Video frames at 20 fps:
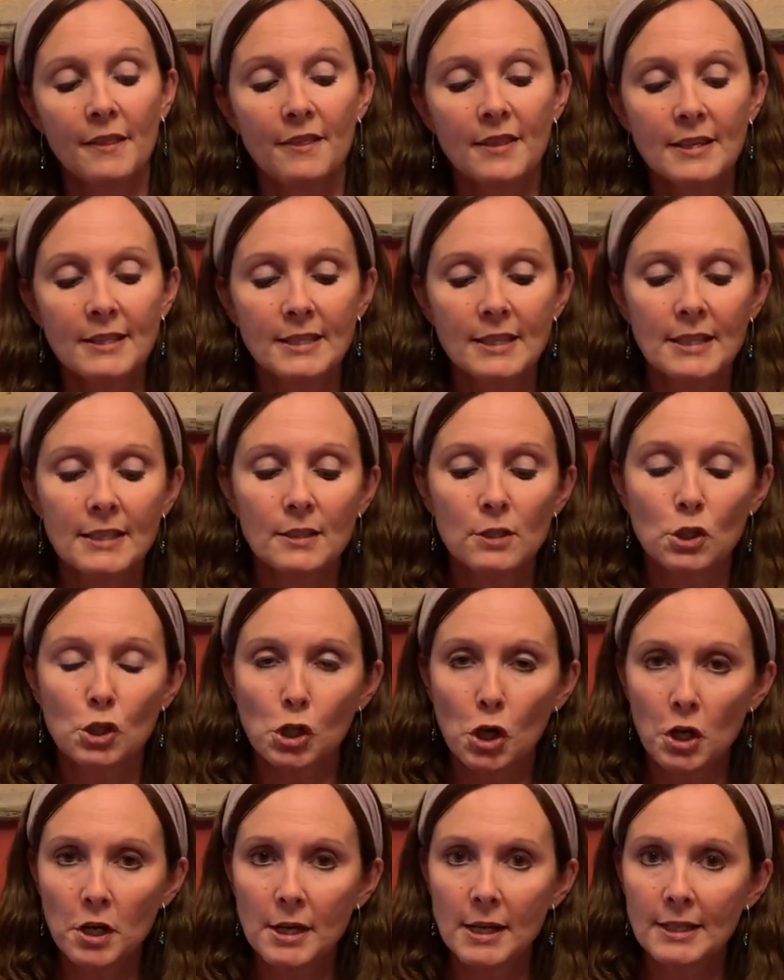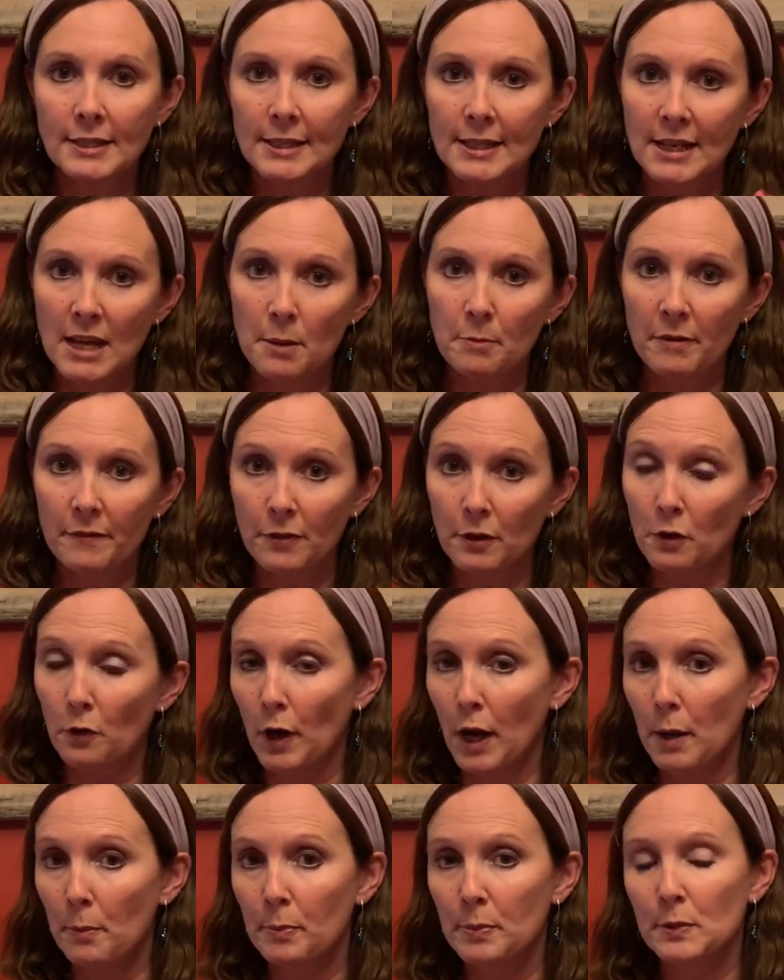Chardonnay is the name of the
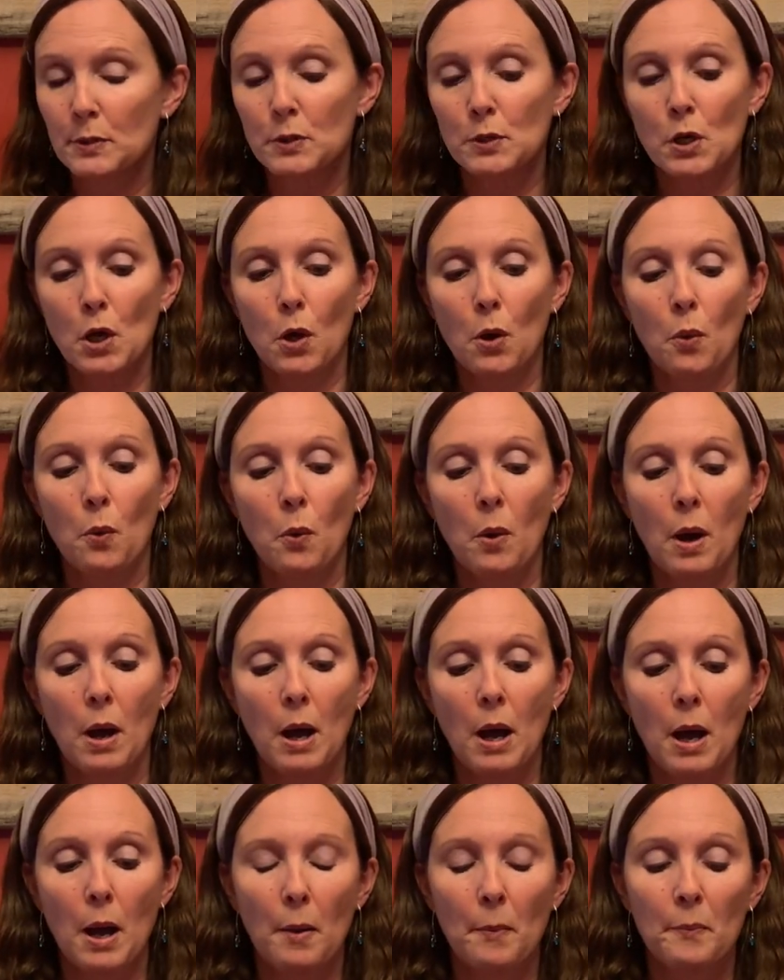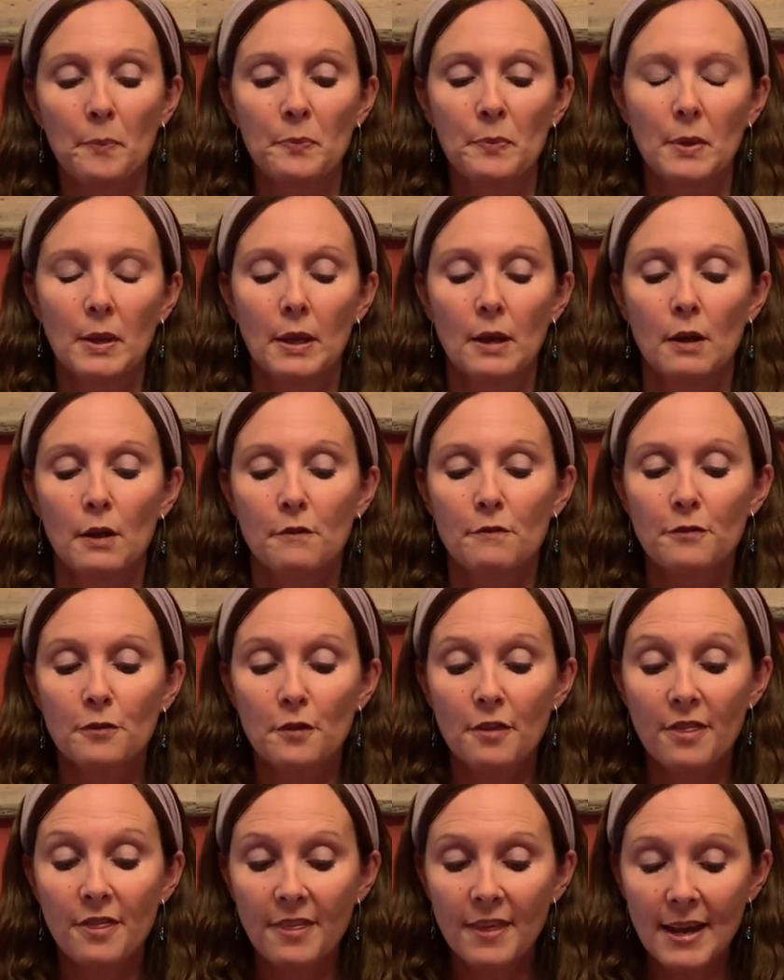grape. So
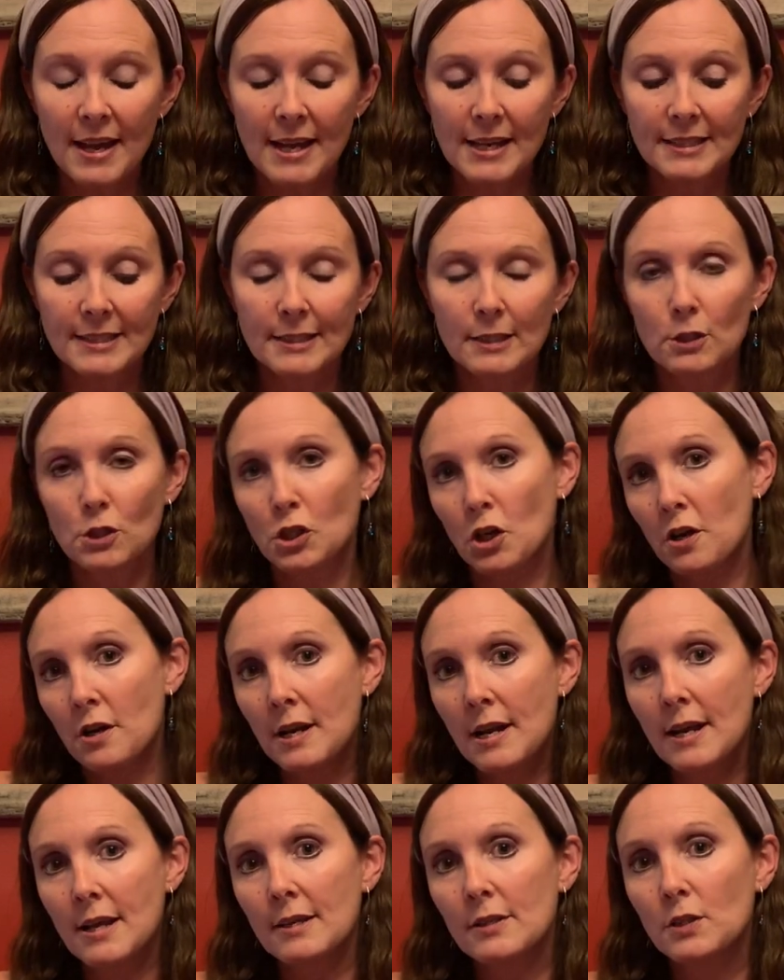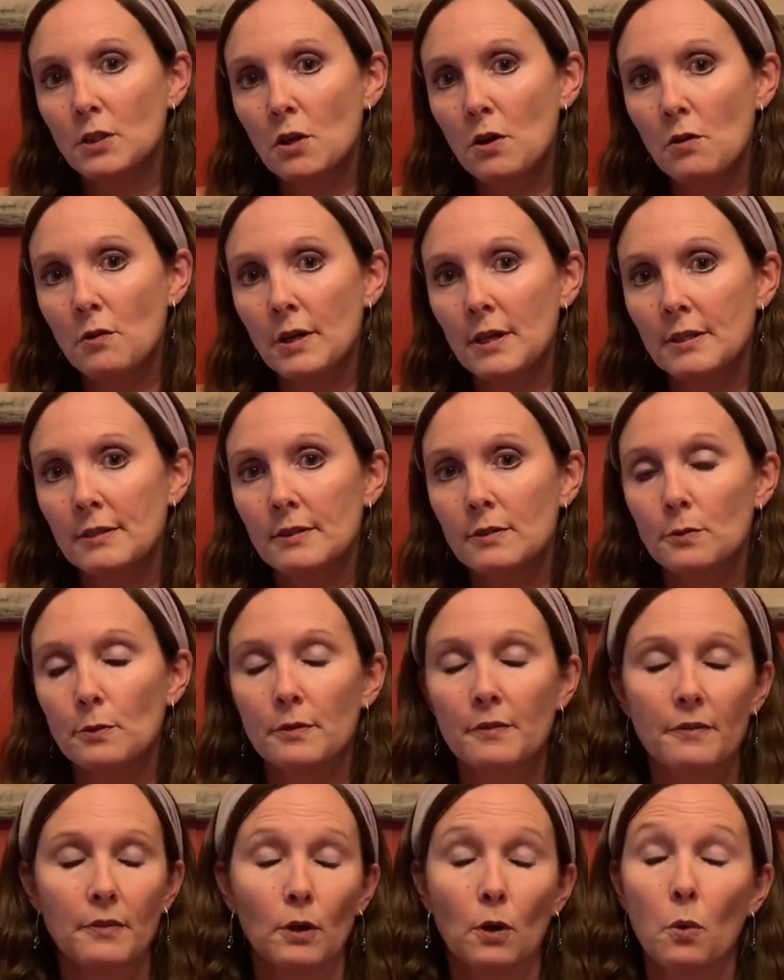for this, Chardonnay is known as
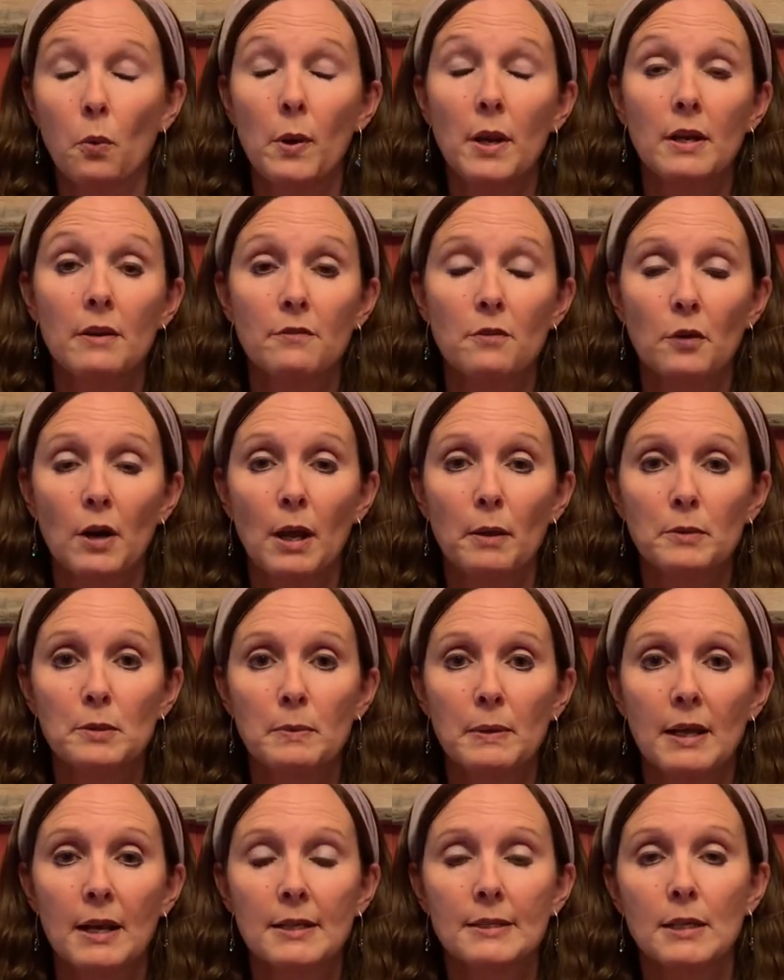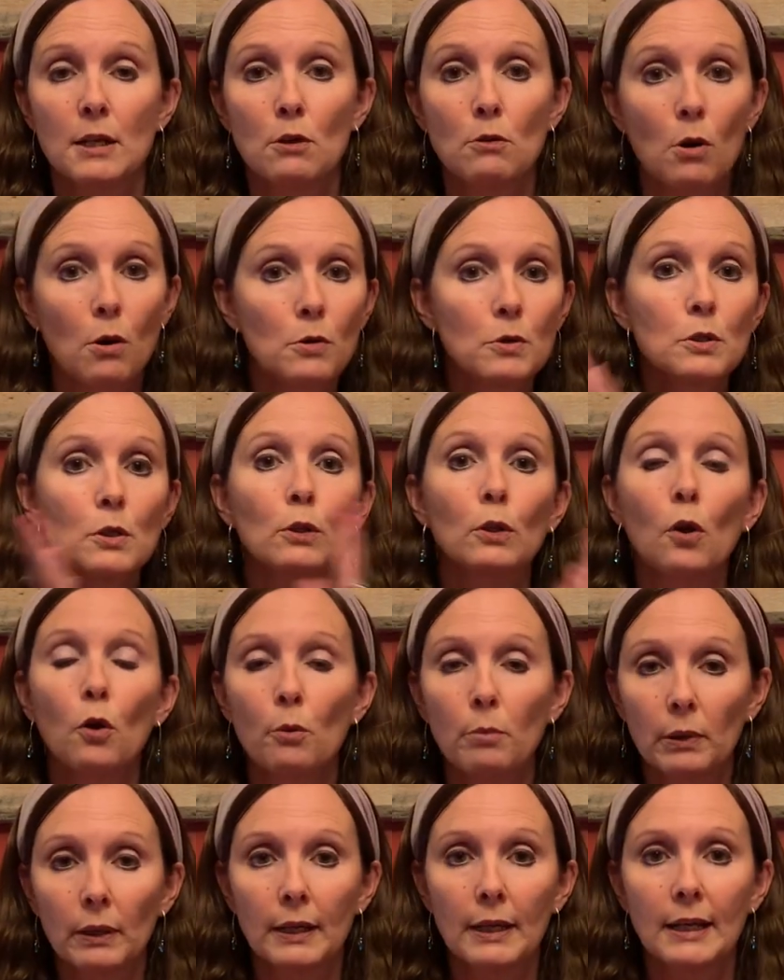sort of the queen of grapes because it grows
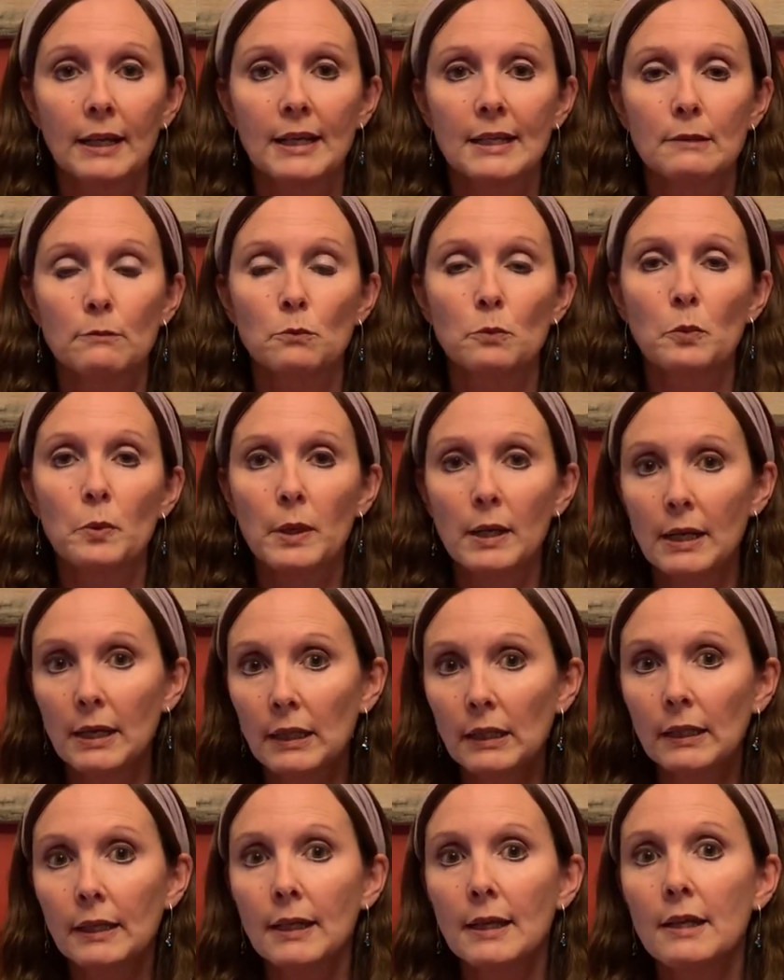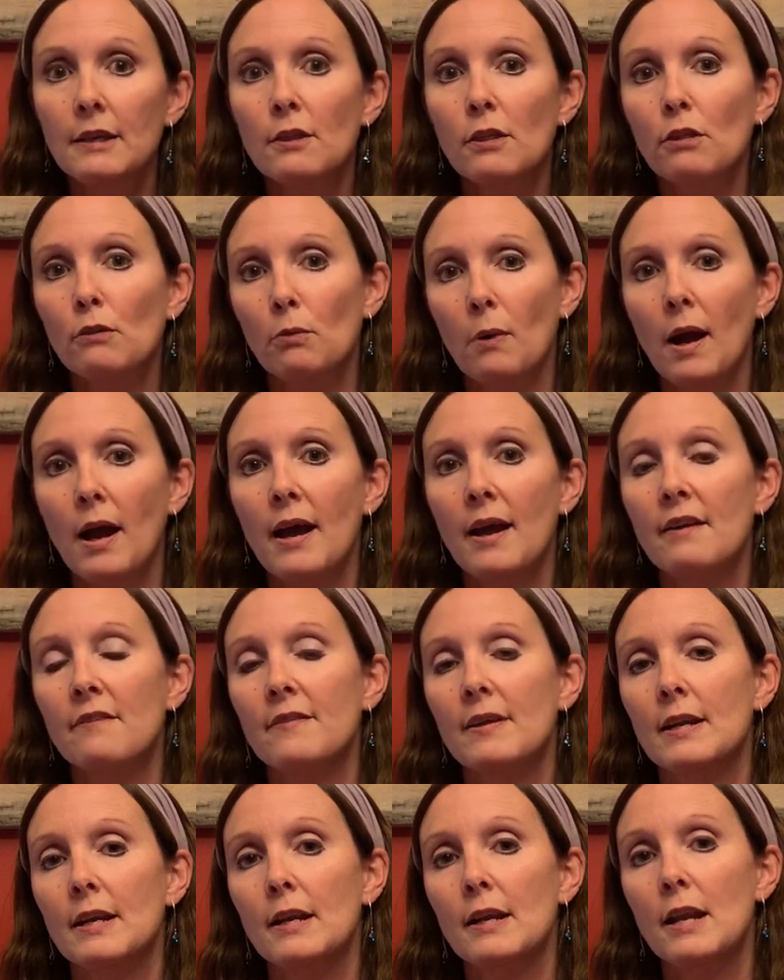globally. It can really thrive
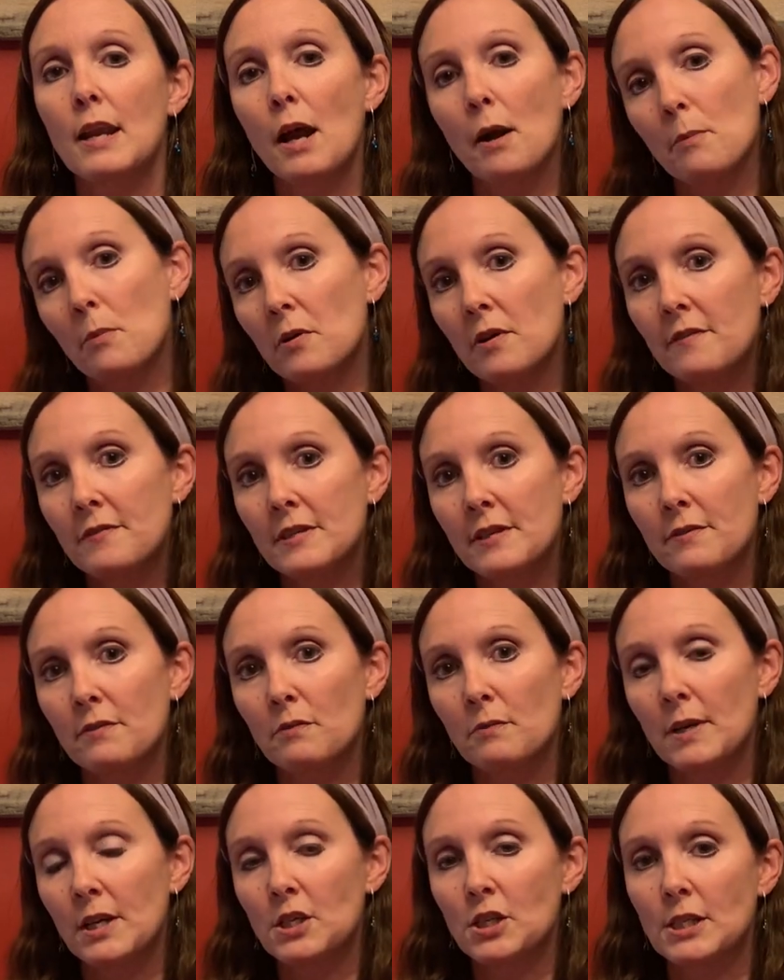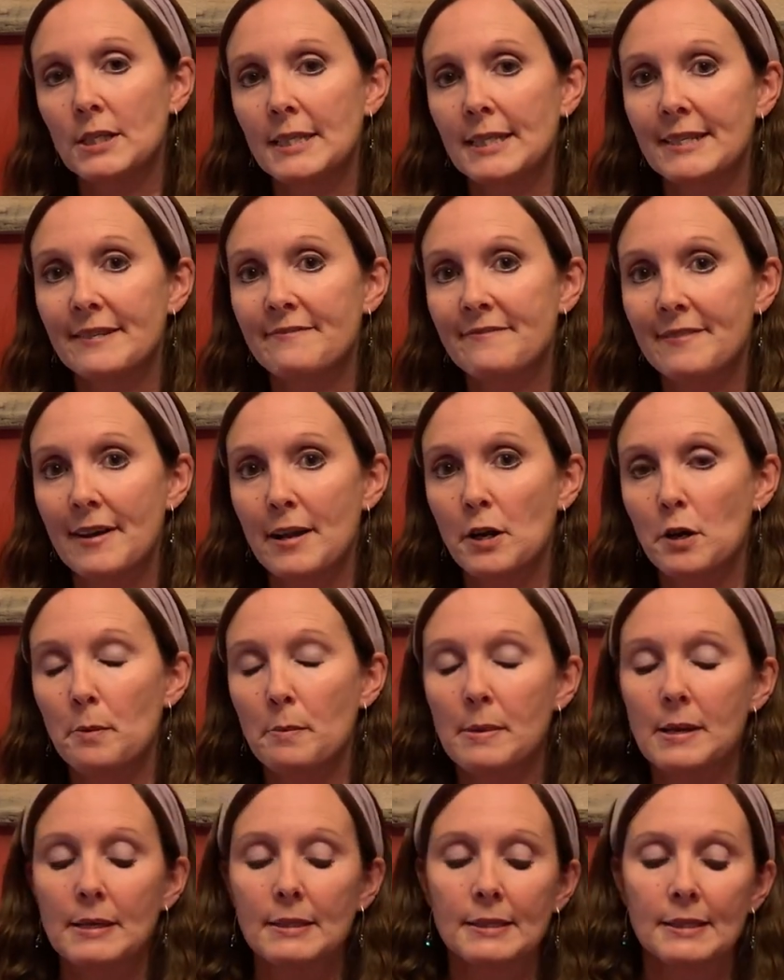in a number of different regions and
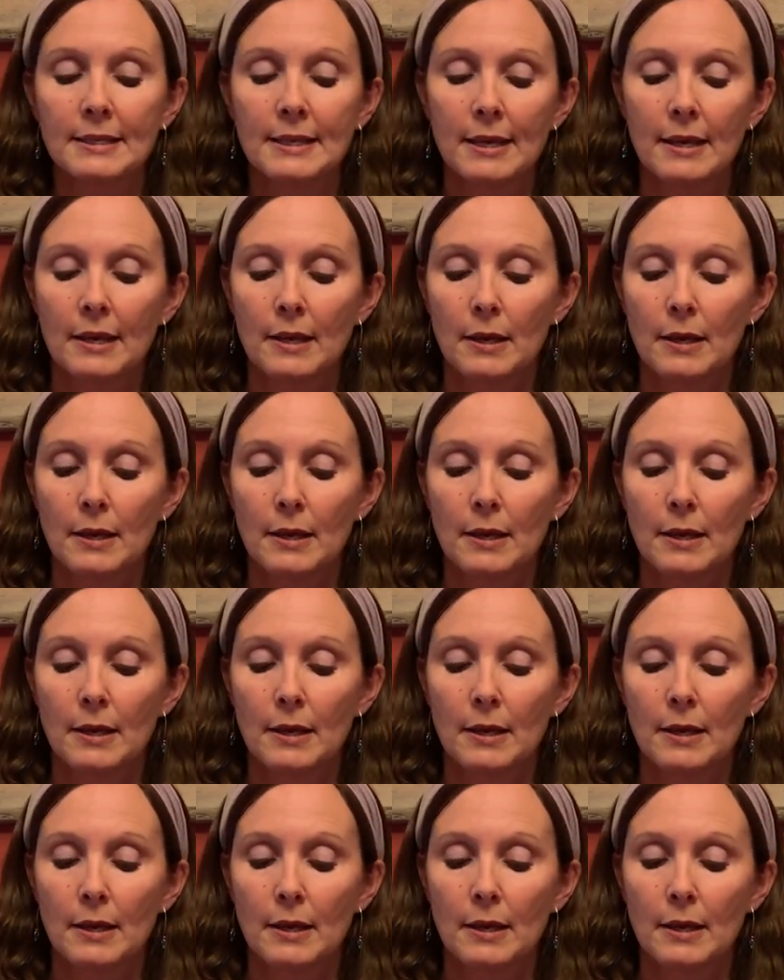environments.